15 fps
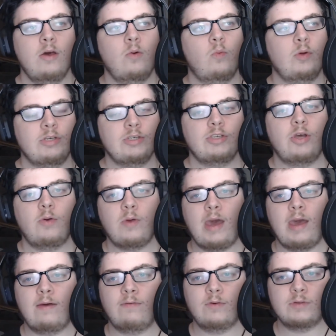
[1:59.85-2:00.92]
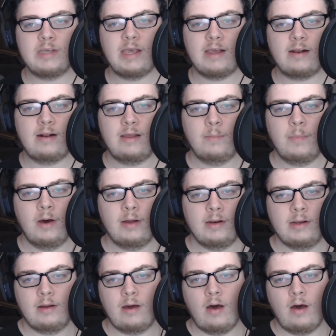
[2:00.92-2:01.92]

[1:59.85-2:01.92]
which is okay if you're technically minded.